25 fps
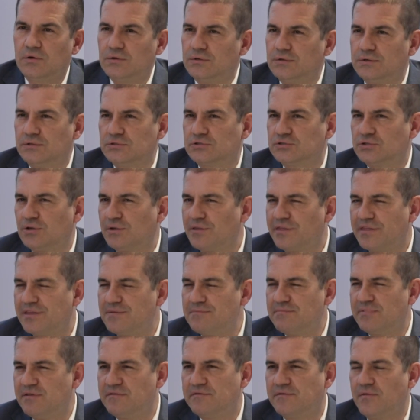or
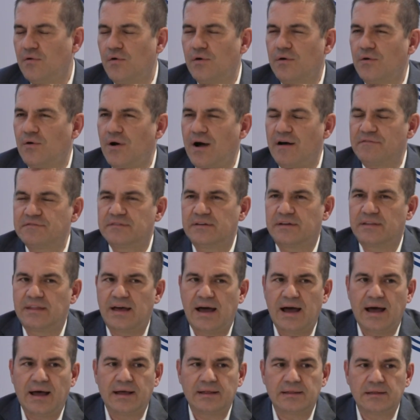something before or after
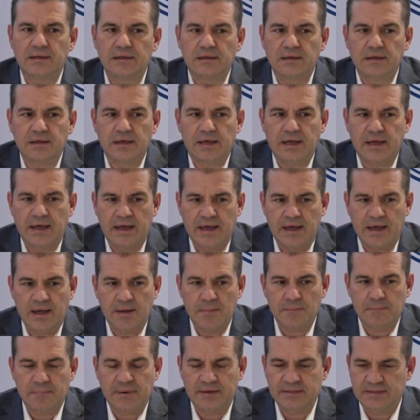that,
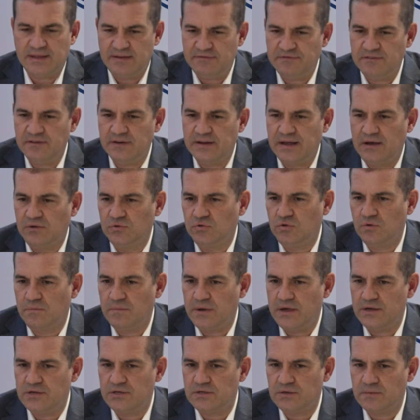but definitely
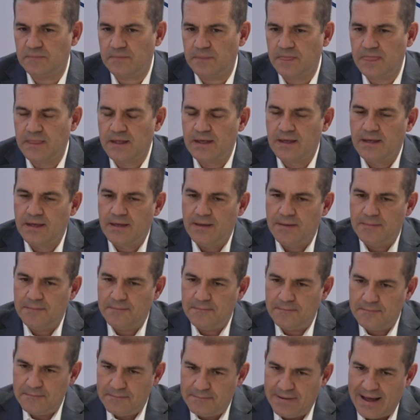automation.
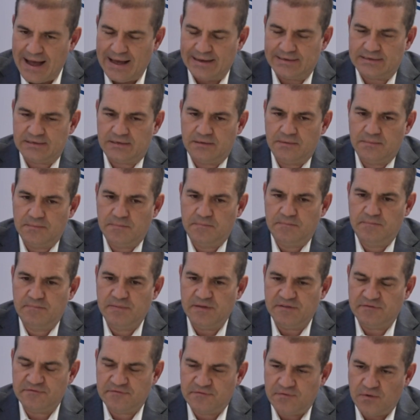But
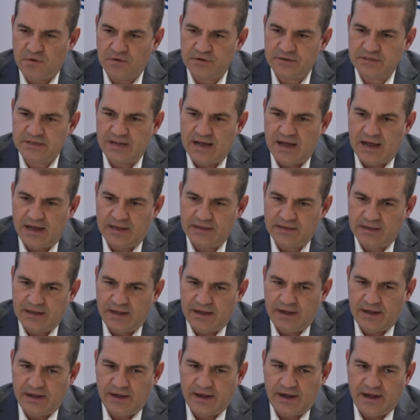before that,
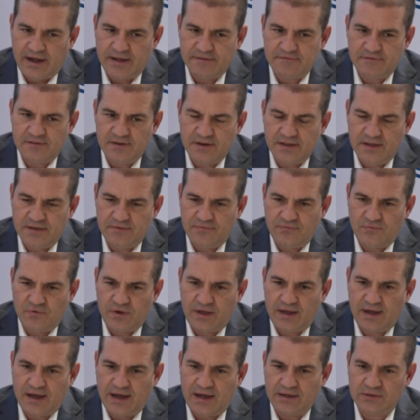I believe
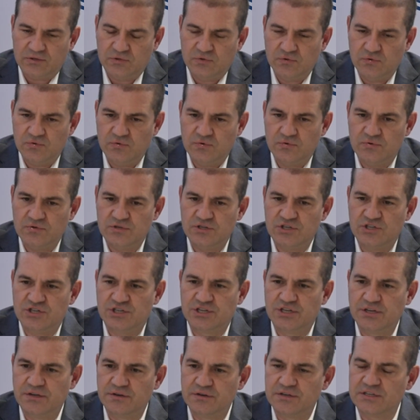we have to
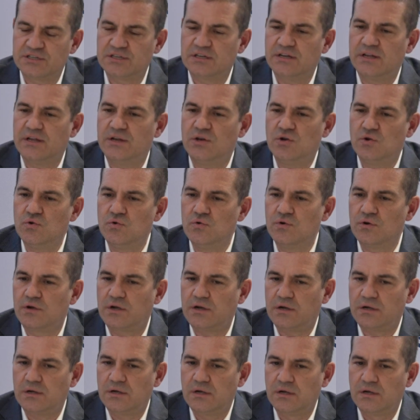seriously look